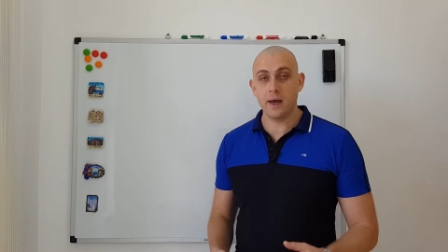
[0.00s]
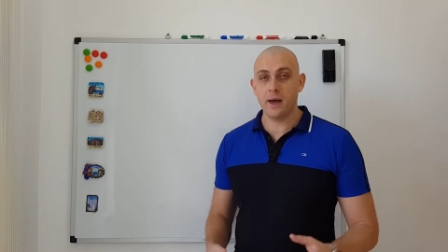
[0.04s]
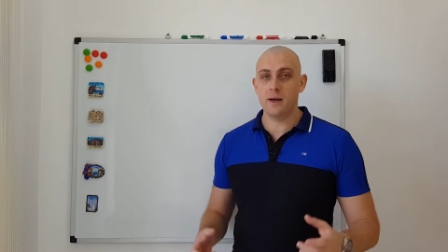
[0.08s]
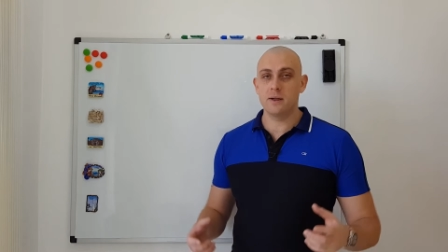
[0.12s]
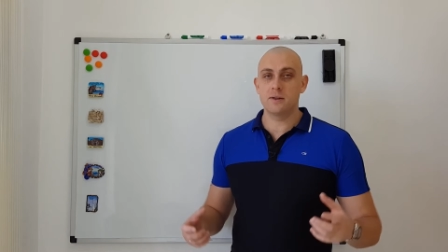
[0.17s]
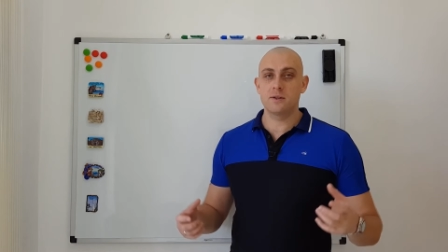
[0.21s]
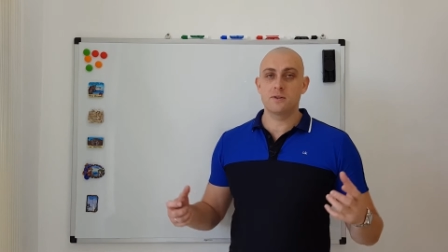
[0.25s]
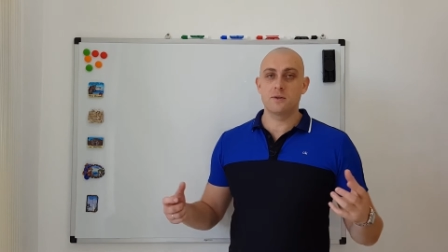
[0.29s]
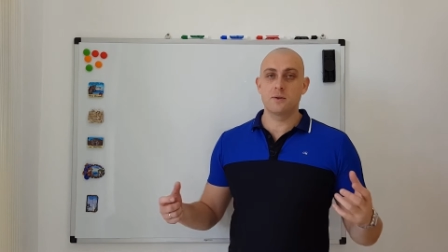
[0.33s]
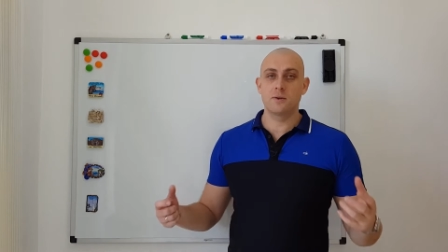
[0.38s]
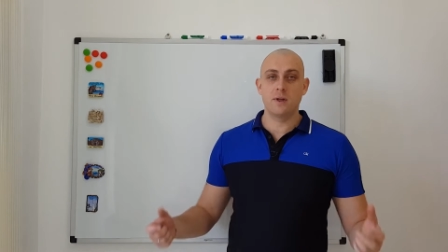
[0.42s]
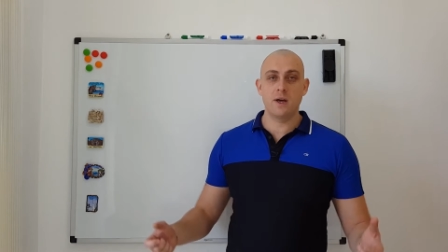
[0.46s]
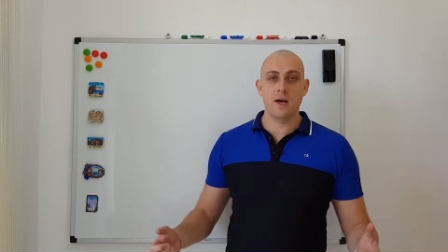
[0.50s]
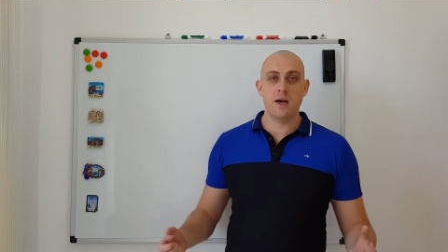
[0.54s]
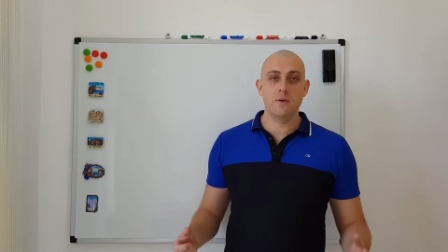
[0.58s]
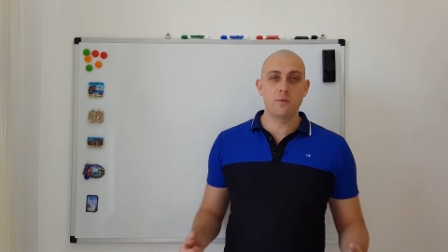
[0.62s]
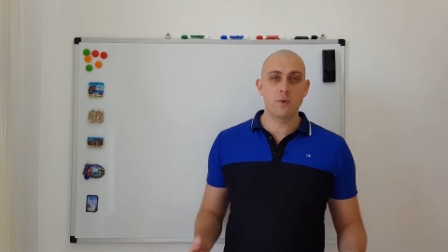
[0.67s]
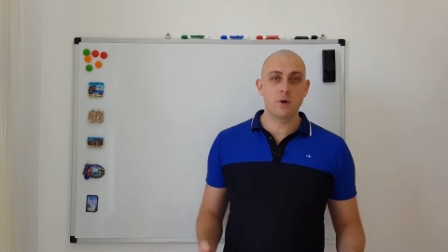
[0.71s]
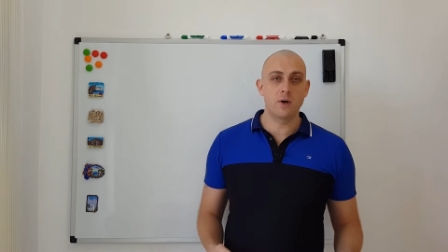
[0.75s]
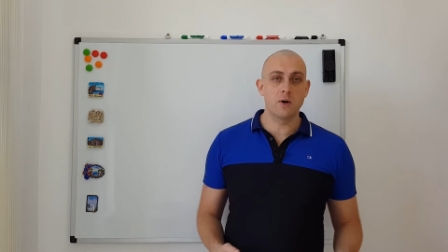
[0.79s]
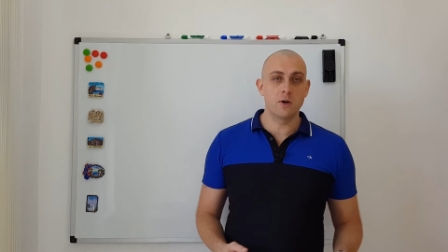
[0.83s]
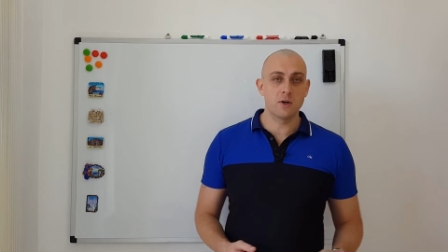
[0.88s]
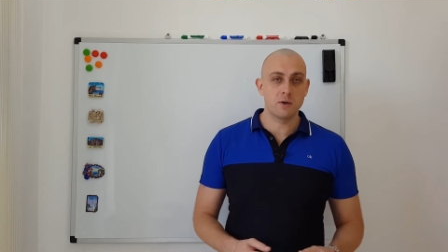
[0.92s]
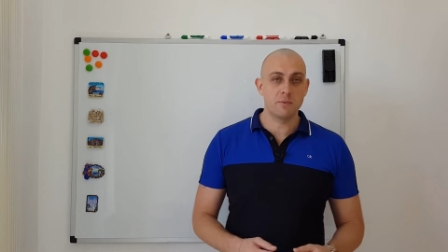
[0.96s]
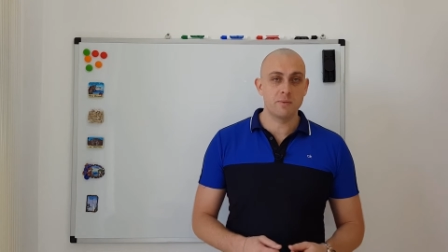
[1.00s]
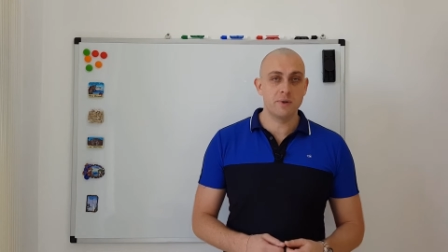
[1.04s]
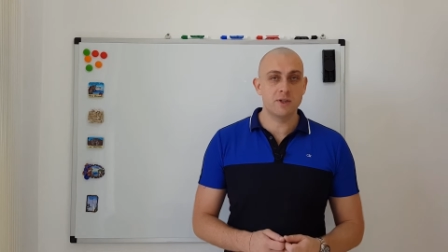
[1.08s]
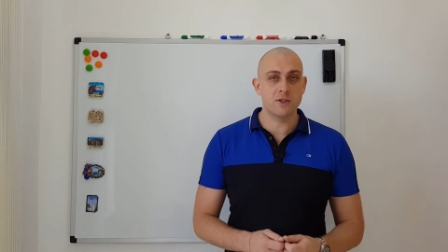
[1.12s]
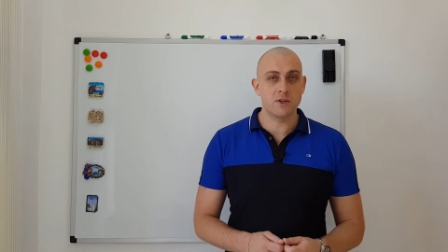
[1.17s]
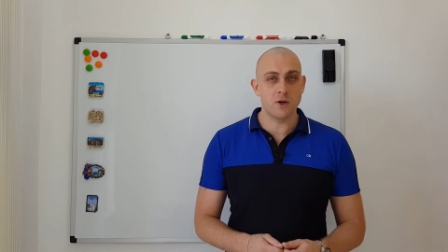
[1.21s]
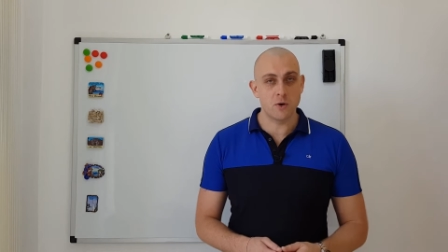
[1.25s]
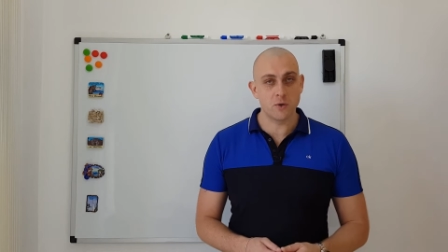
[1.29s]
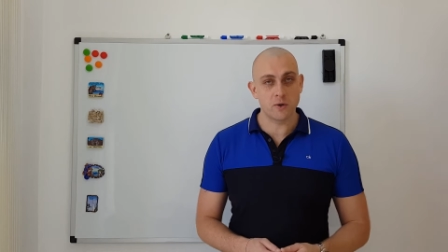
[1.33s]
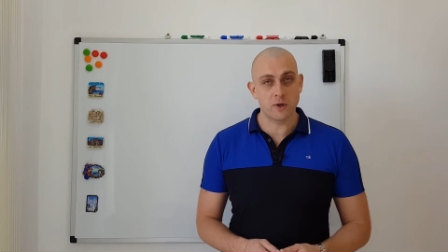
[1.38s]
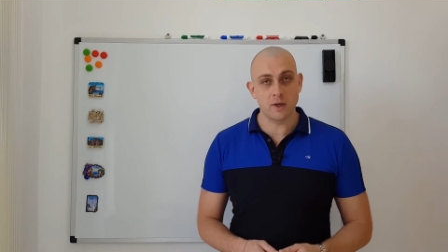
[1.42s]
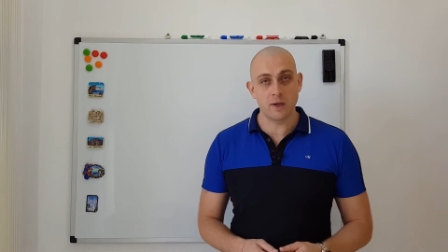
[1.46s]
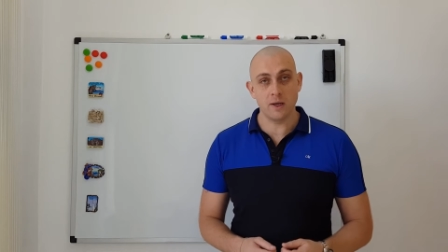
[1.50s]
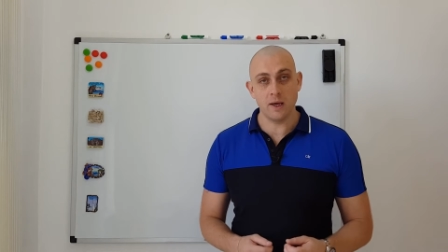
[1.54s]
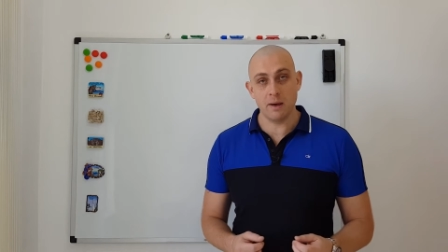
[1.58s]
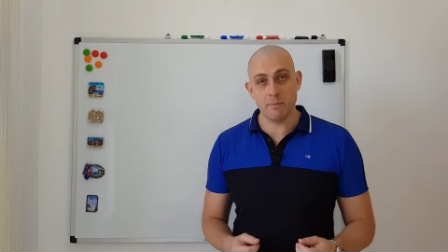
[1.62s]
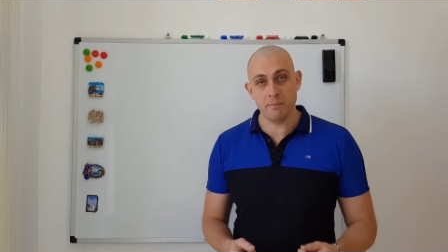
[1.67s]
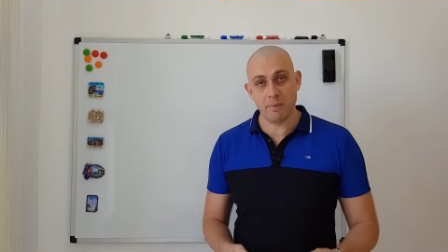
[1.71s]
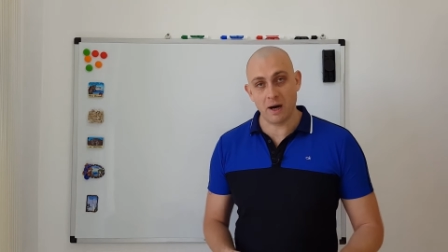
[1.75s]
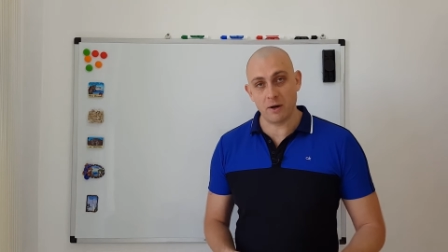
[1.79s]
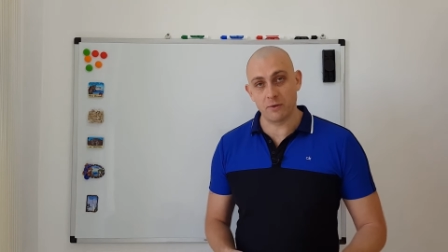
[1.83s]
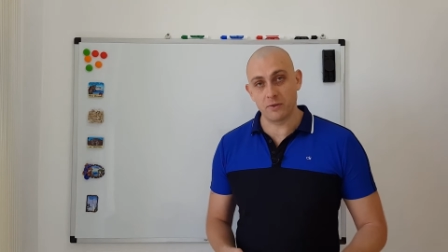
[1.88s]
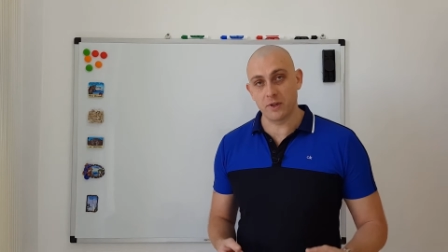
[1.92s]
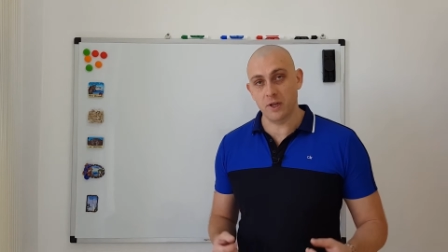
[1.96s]
and today we're going to be talking
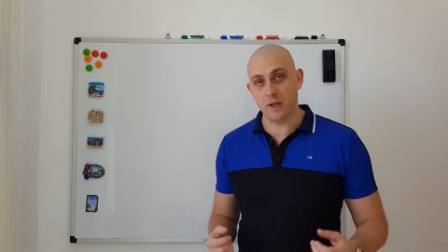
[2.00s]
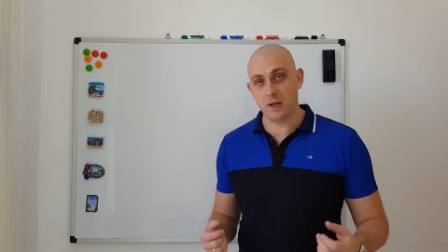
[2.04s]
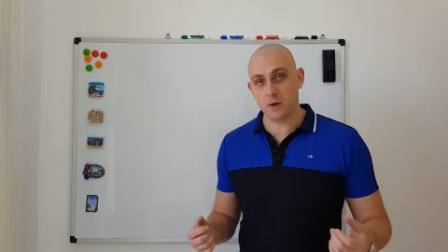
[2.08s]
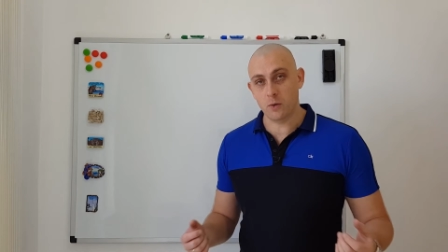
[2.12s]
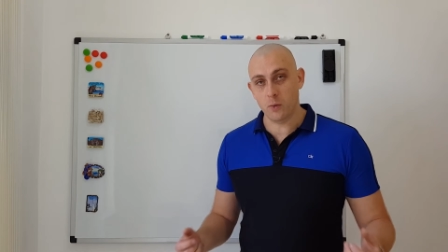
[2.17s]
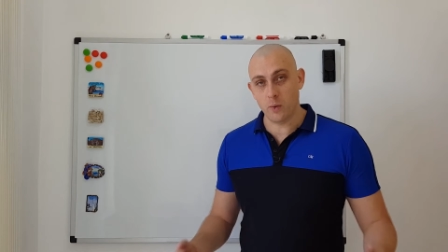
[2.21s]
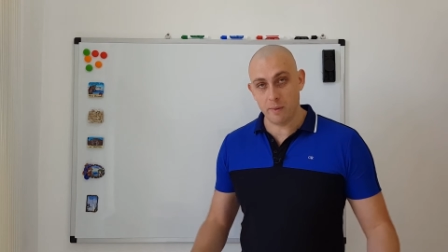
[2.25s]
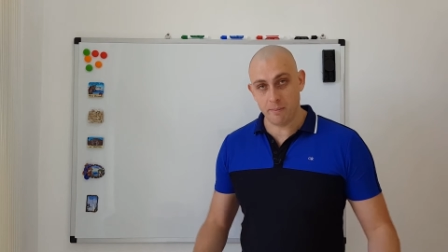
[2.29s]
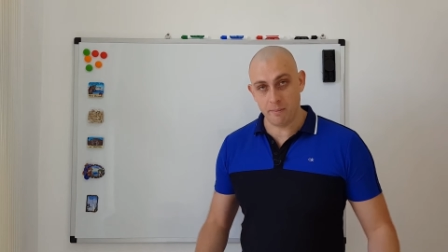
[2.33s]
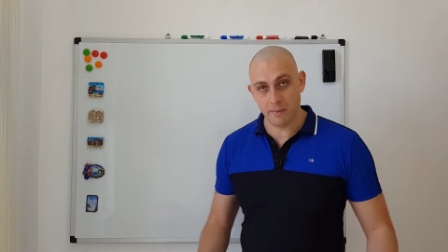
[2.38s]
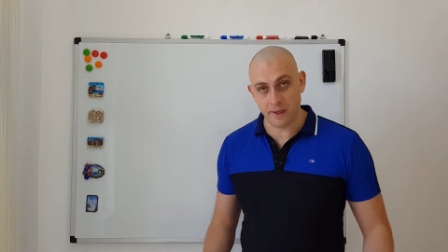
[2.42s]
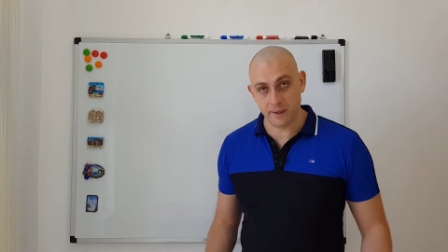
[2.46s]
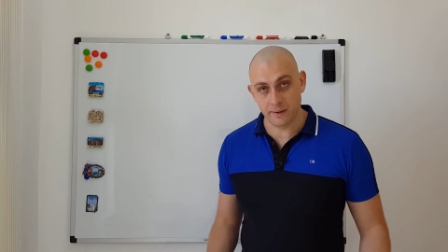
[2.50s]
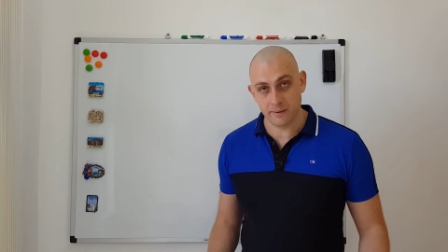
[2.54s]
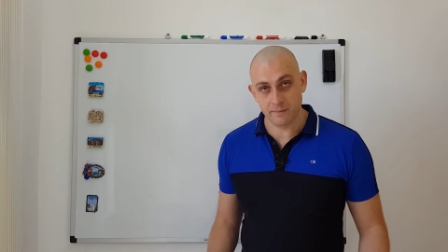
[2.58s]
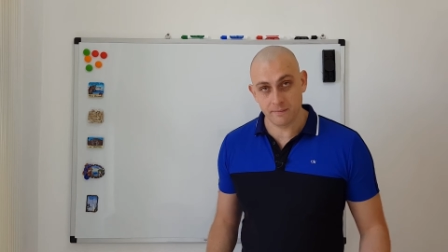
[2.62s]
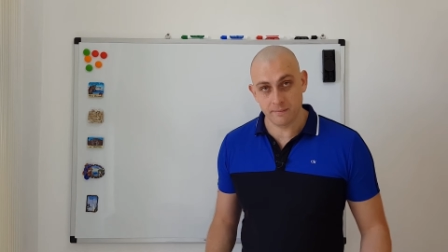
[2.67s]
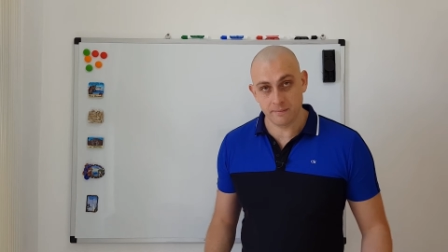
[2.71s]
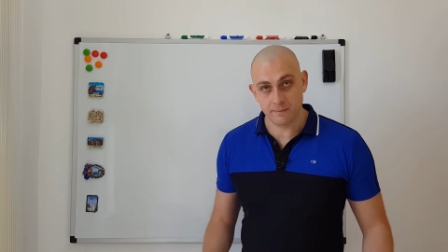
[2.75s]
about the equipment